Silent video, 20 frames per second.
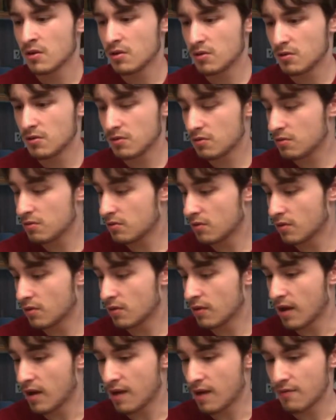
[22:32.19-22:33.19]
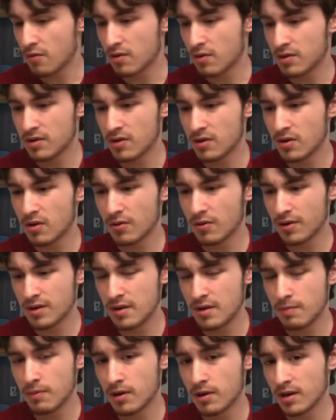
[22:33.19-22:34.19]
Everyone had
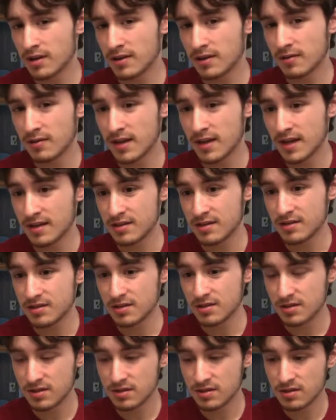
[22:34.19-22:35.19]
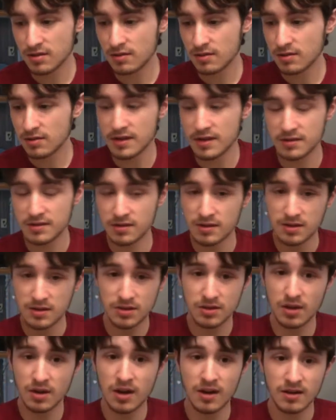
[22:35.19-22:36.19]
already bought the last of the
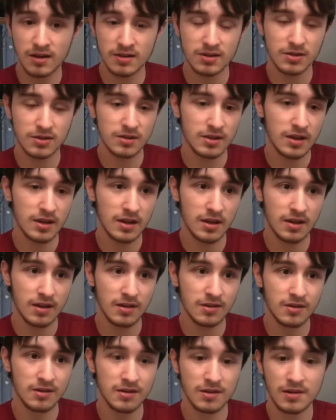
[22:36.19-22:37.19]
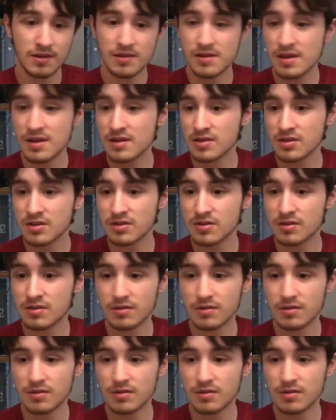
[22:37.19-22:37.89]
stocks, and they